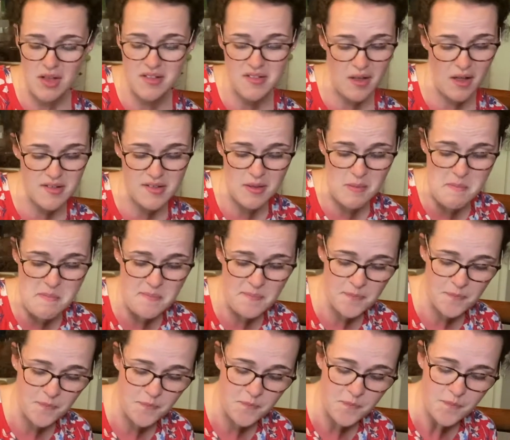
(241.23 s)
It's awesome.
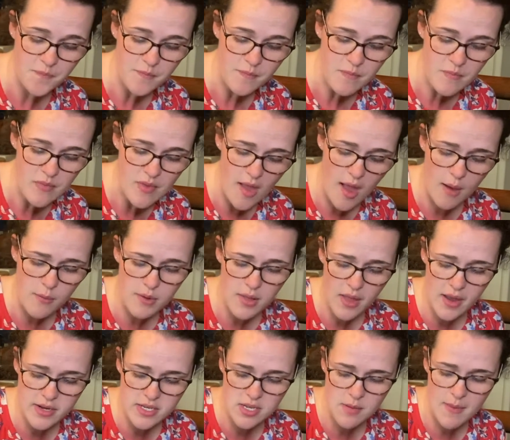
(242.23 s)
I would
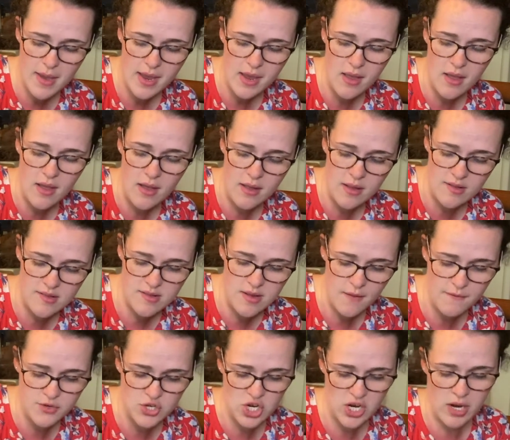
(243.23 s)
like to make a
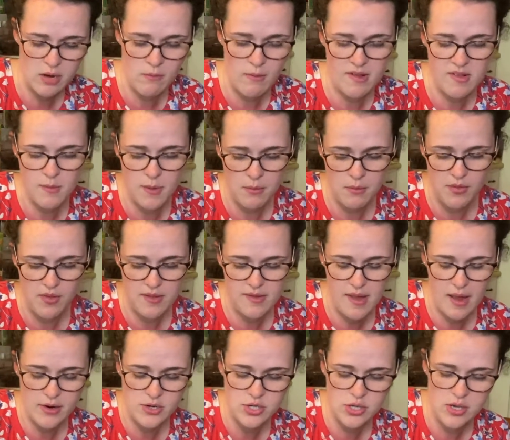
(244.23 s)
stuffed chicken recipe with this
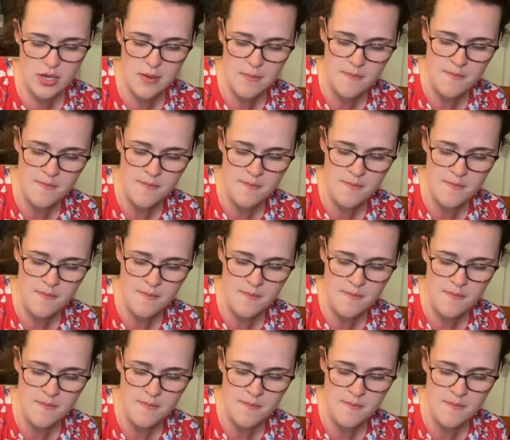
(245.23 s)
actually.